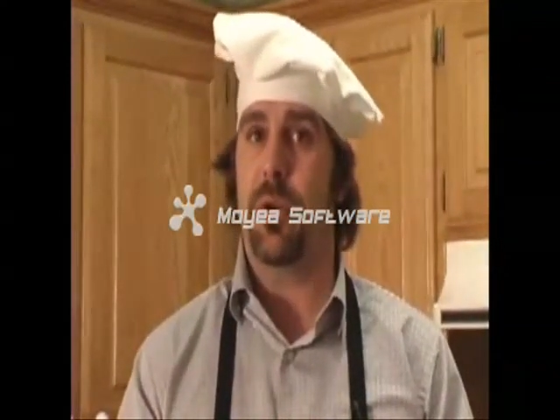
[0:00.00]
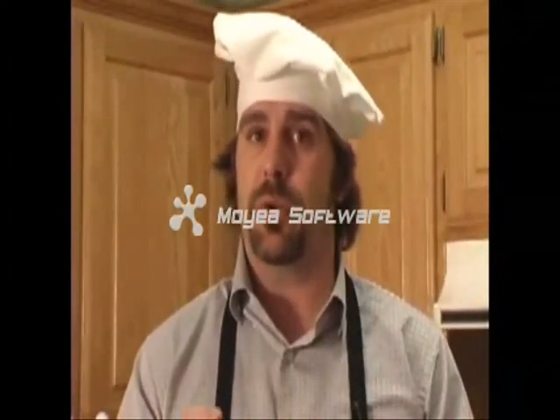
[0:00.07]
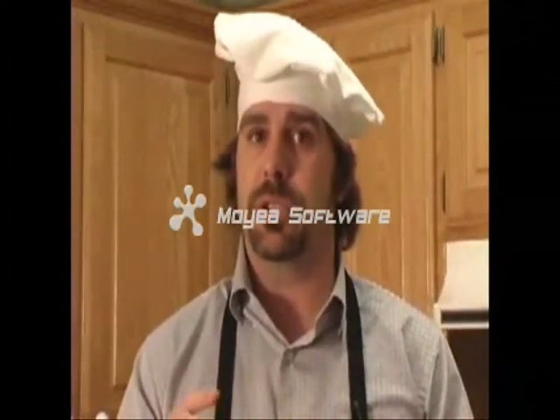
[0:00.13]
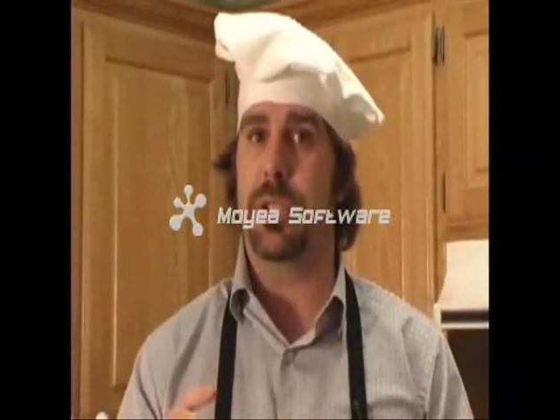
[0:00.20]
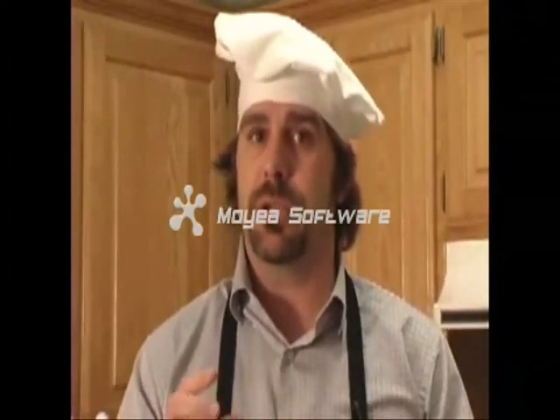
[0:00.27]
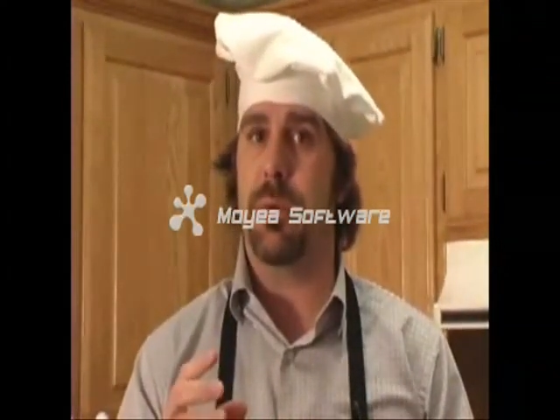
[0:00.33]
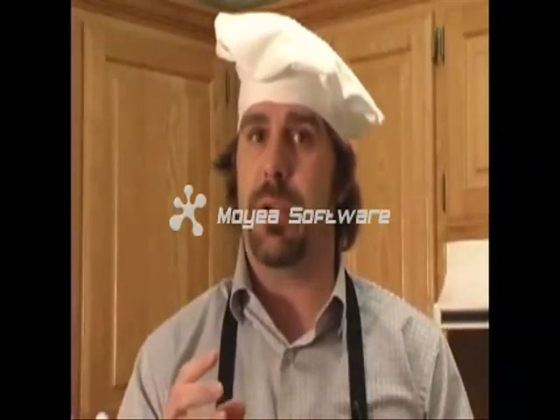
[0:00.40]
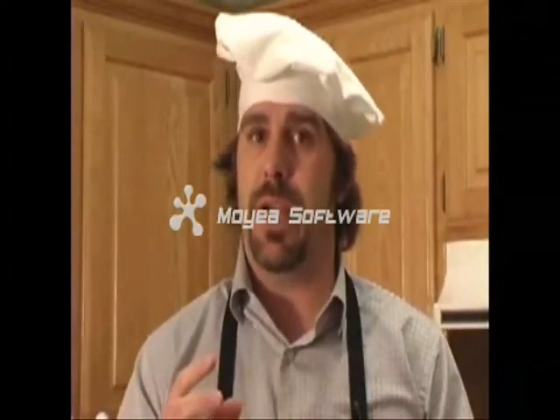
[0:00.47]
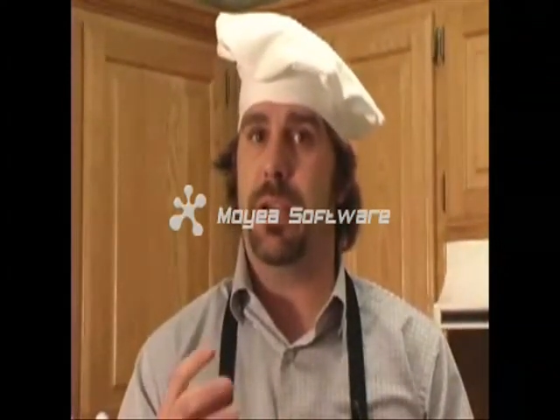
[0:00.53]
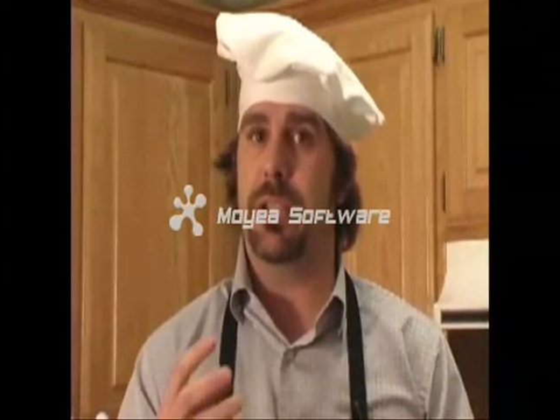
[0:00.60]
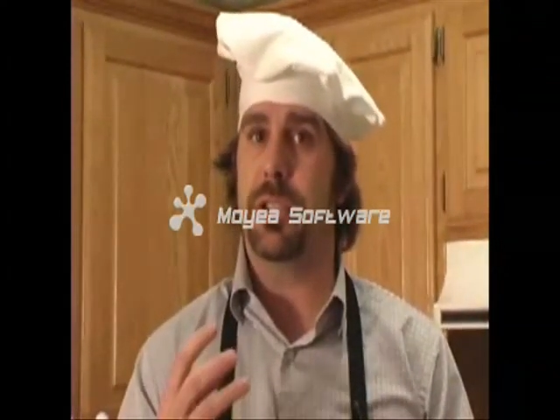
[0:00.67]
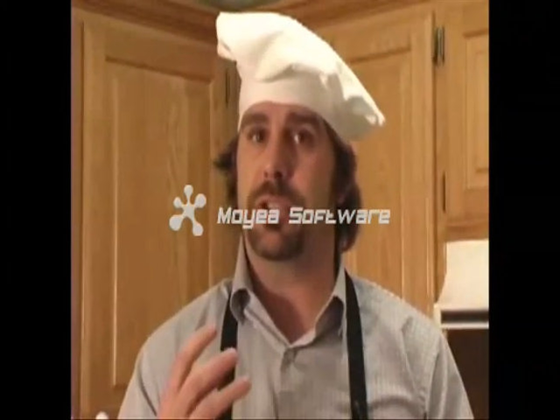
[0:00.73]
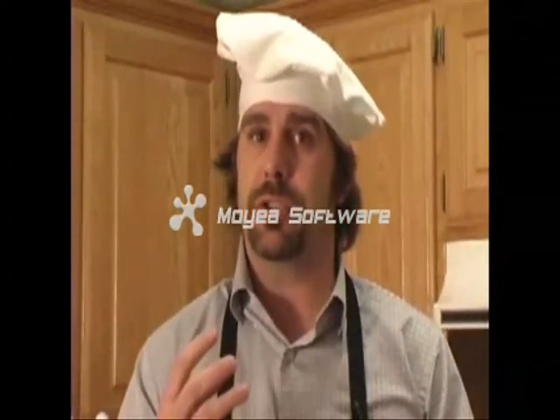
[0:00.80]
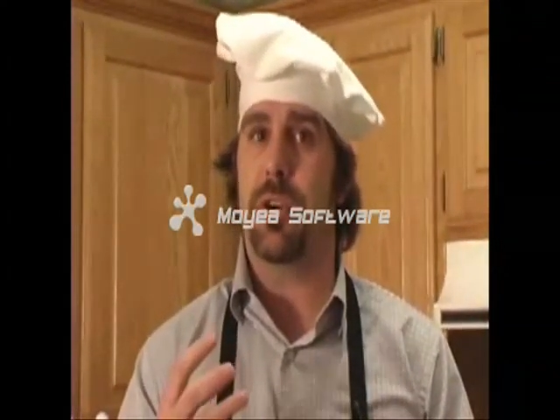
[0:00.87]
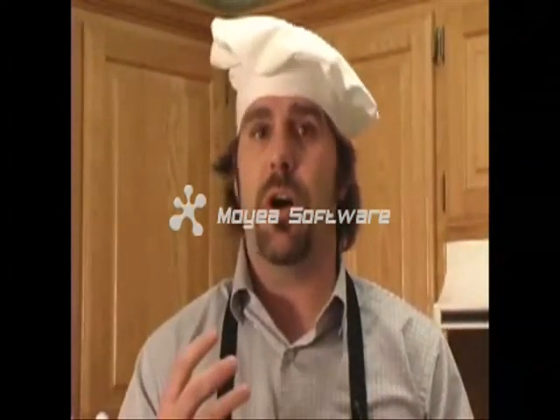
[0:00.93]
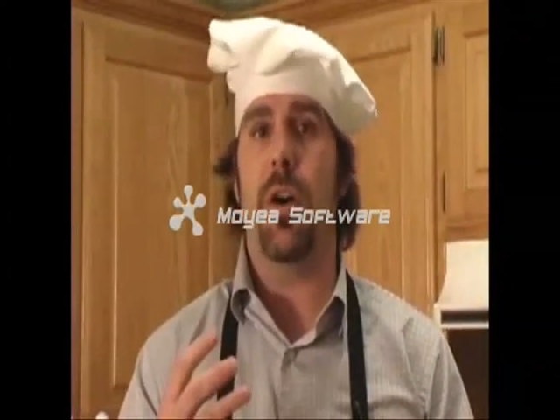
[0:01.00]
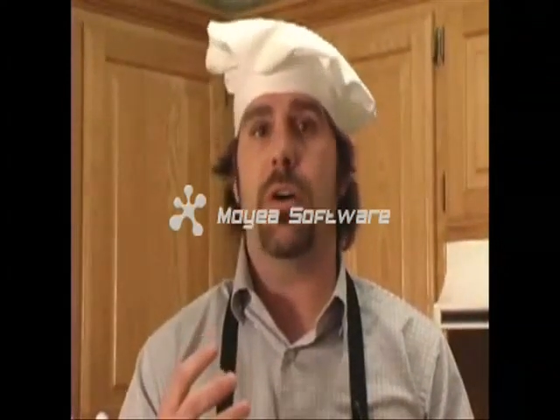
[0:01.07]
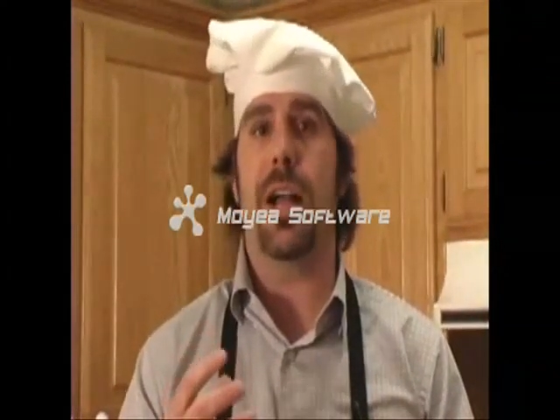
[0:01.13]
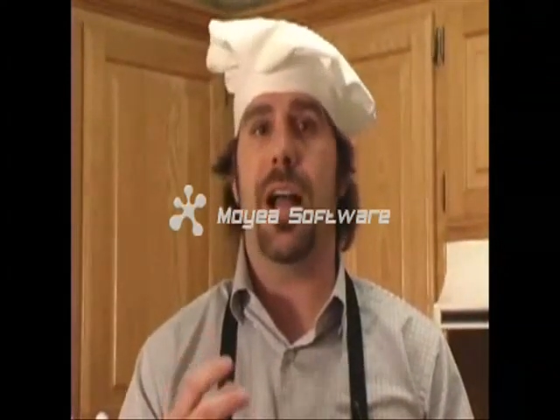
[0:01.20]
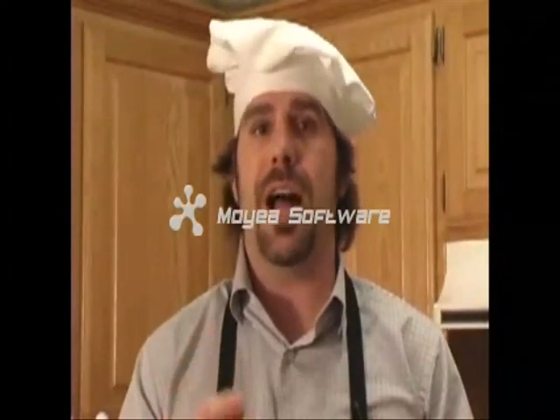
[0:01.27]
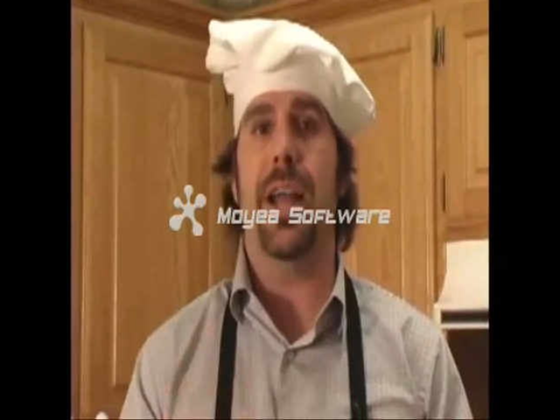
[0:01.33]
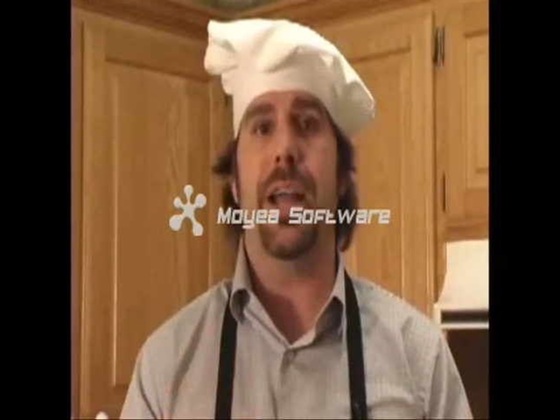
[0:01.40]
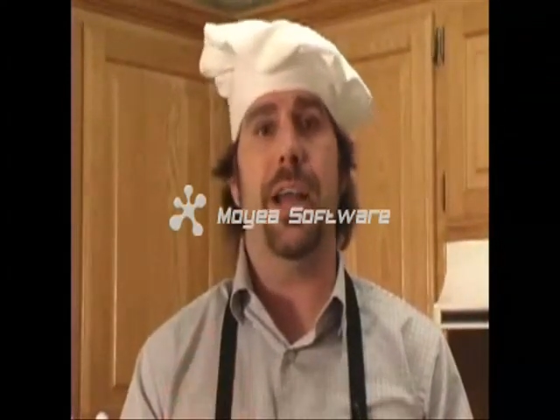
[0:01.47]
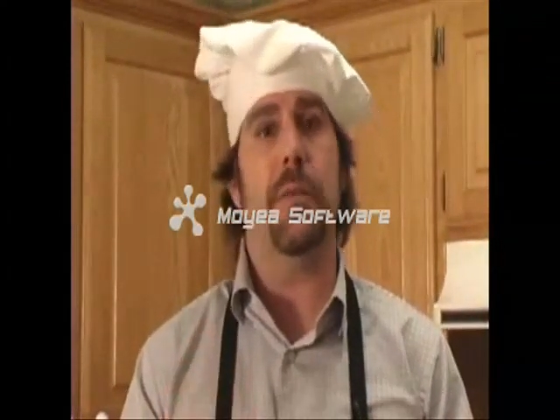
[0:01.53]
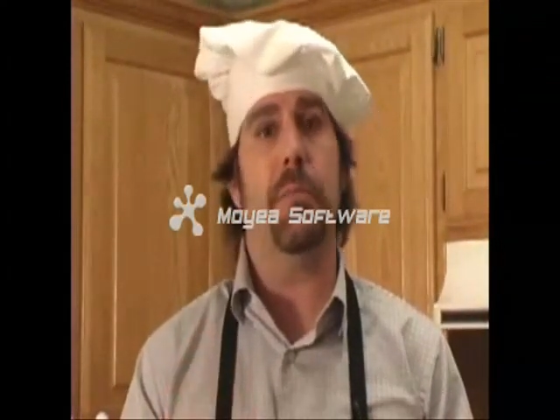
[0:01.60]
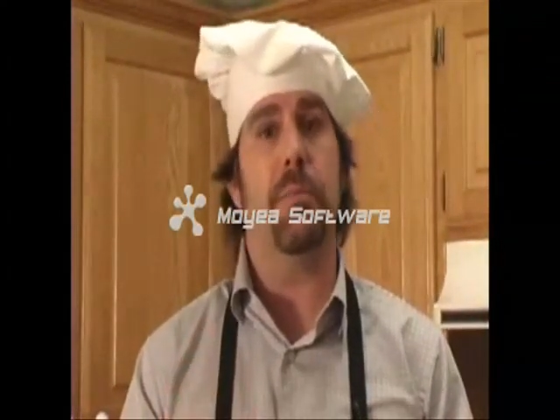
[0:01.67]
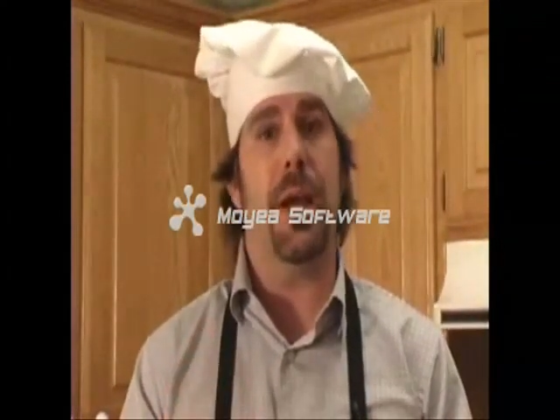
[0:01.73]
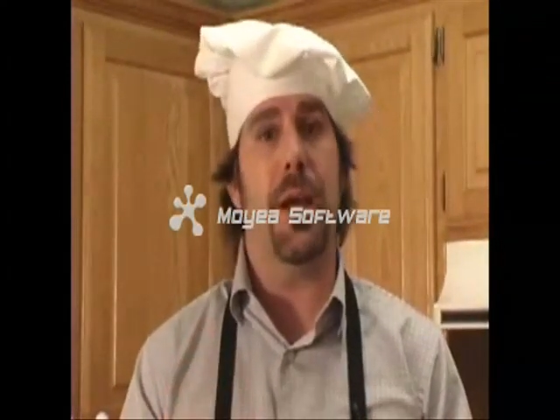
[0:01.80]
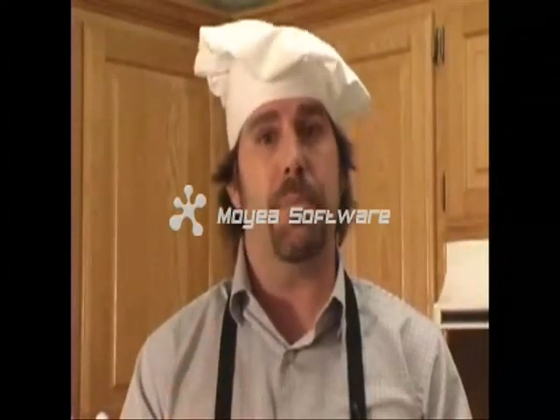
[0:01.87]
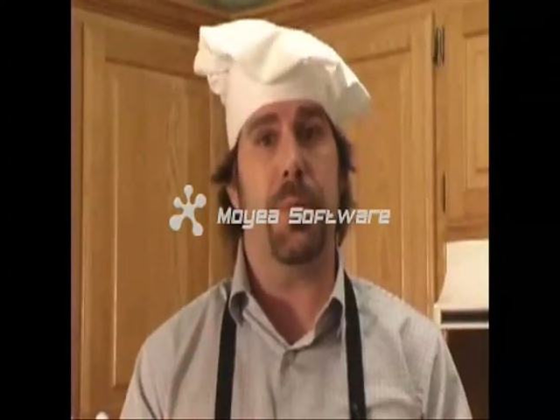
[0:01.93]
or some kind of strong cayenne
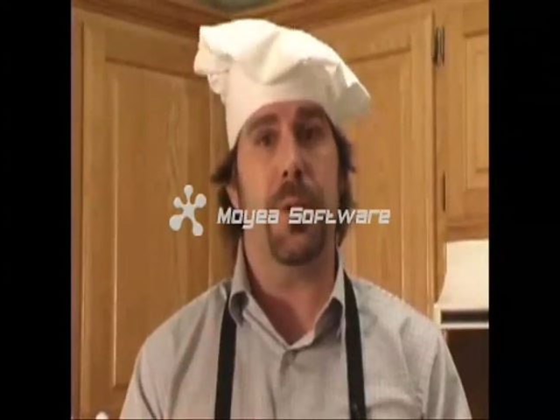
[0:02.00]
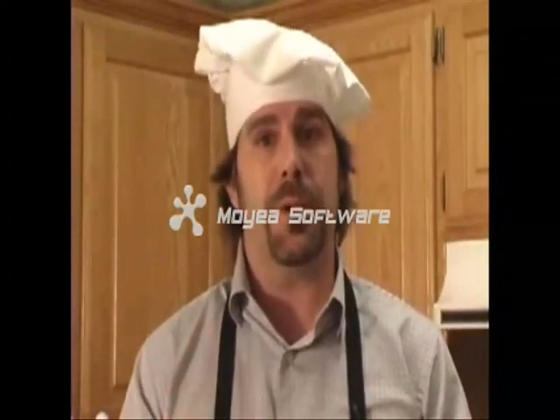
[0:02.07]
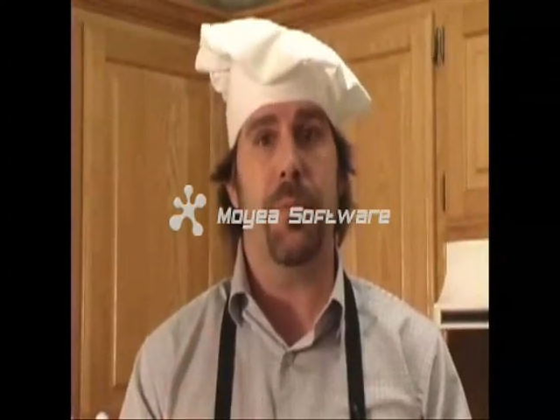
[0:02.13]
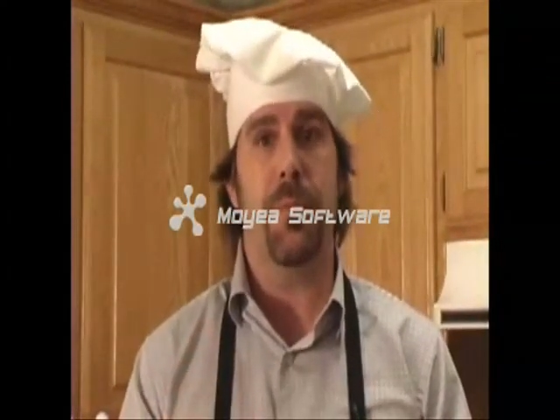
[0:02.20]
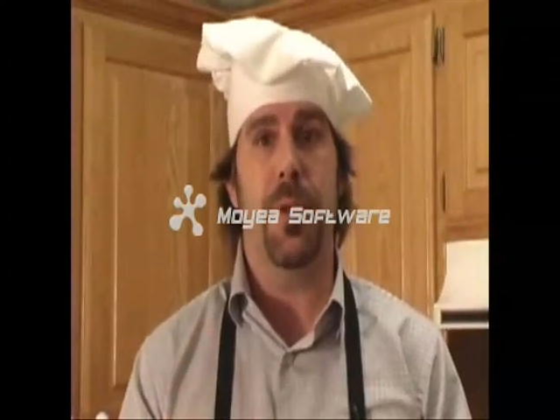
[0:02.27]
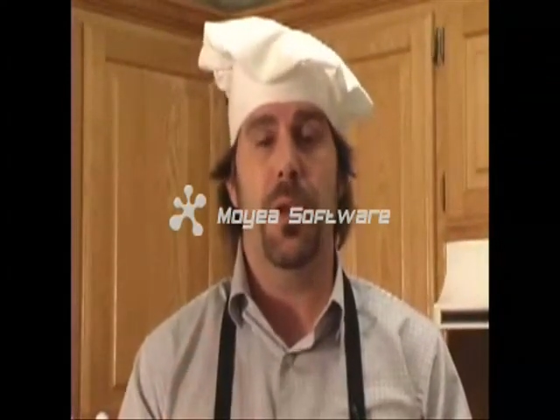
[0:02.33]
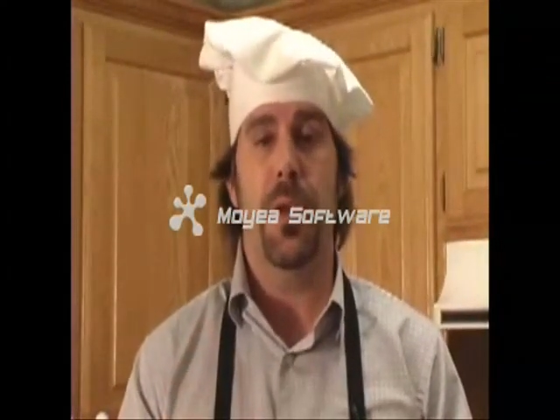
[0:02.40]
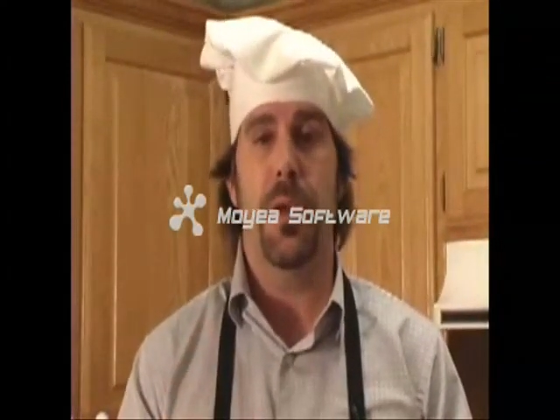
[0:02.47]
pepper,